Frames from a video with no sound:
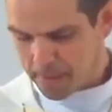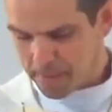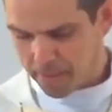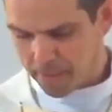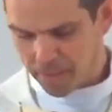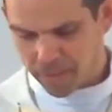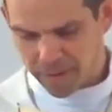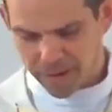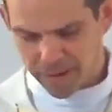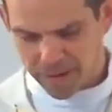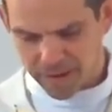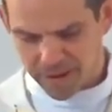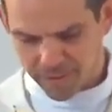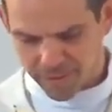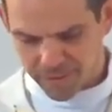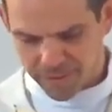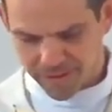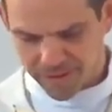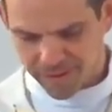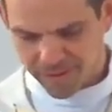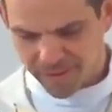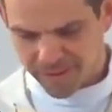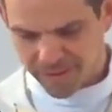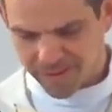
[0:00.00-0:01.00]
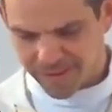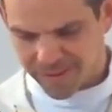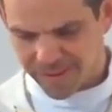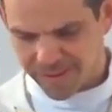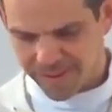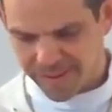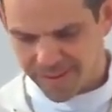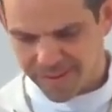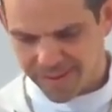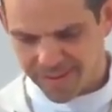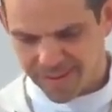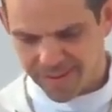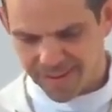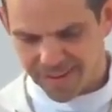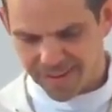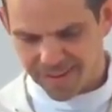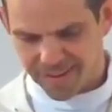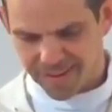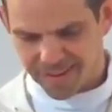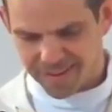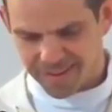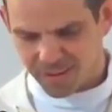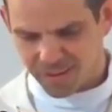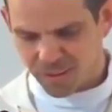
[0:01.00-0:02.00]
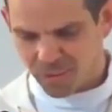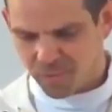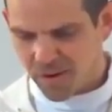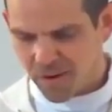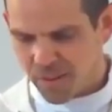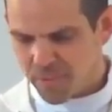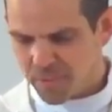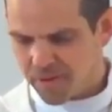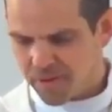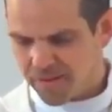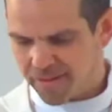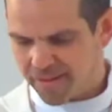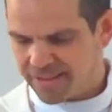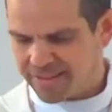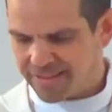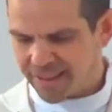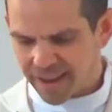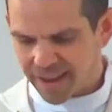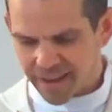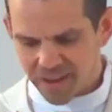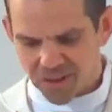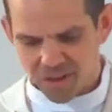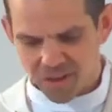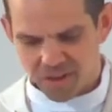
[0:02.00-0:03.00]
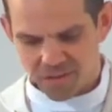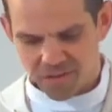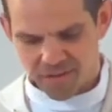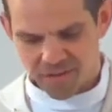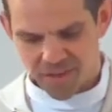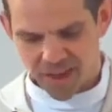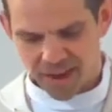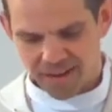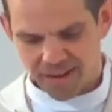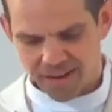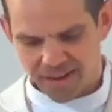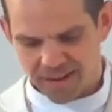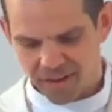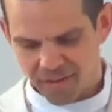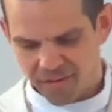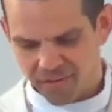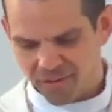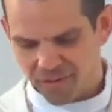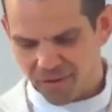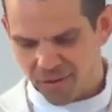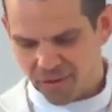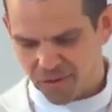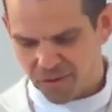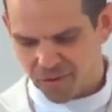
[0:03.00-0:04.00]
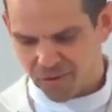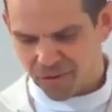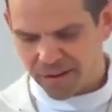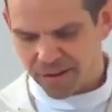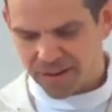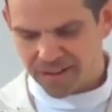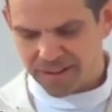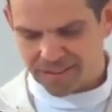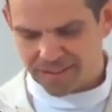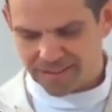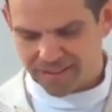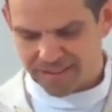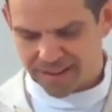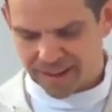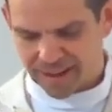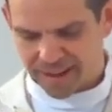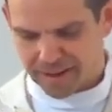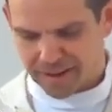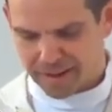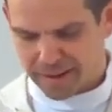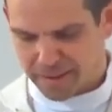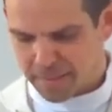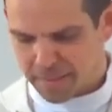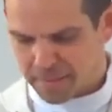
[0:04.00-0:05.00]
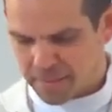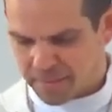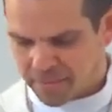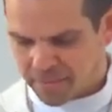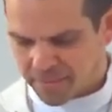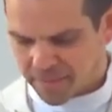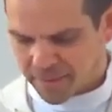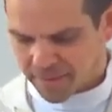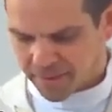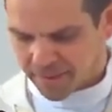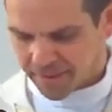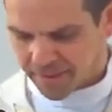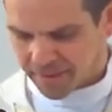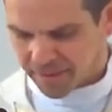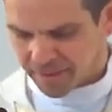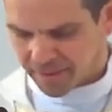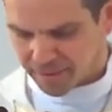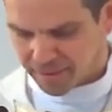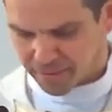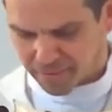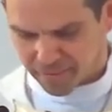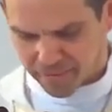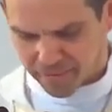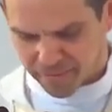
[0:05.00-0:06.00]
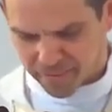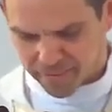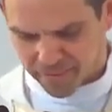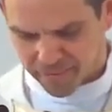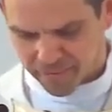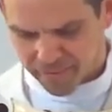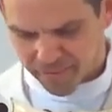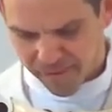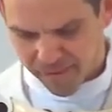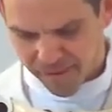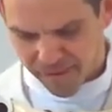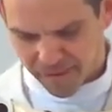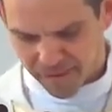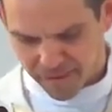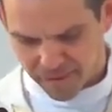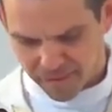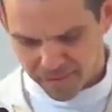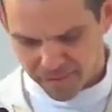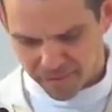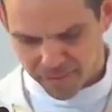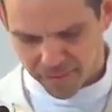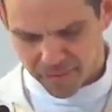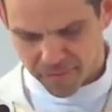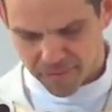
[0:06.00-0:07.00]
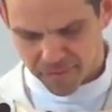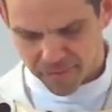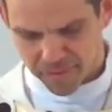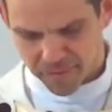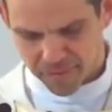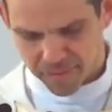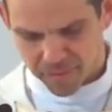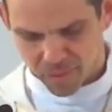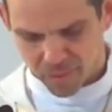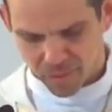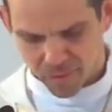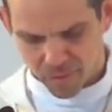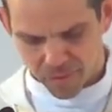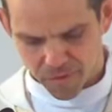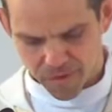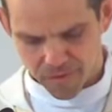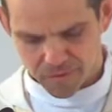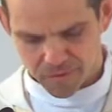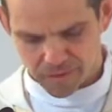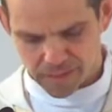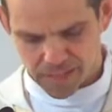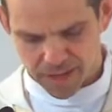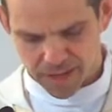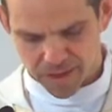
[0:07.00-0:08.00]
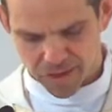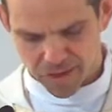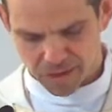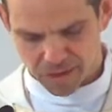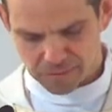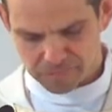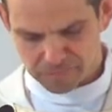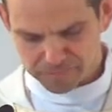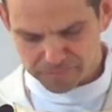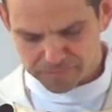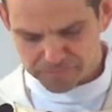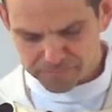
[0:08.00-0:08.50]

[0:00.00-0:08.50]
We see a little representation of that in our first reading today from the book of Revelation.